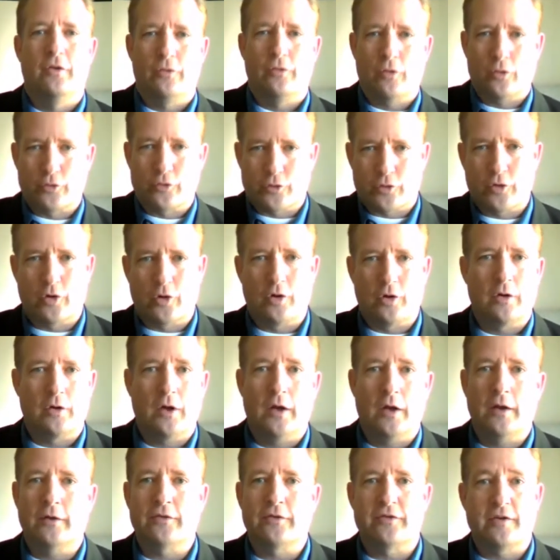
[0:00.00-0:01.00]
Those are
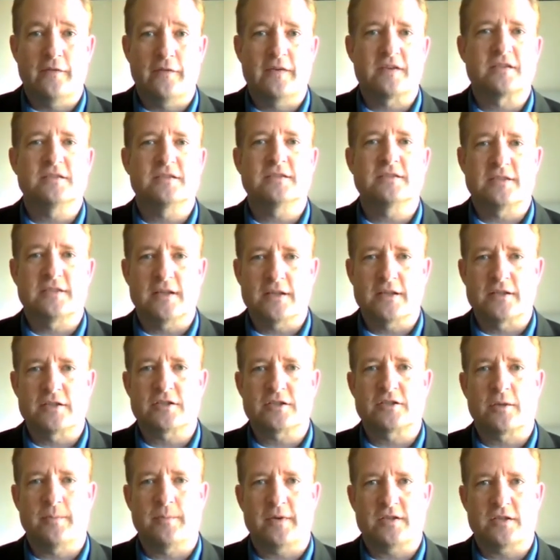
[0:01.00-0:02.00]
all civics and
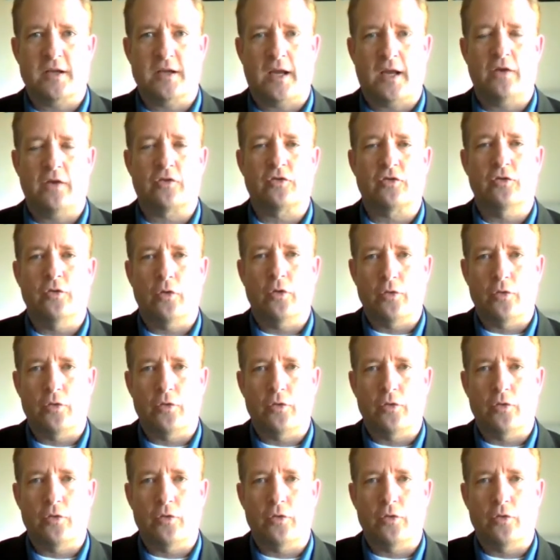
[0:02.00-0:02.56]
citizenship education.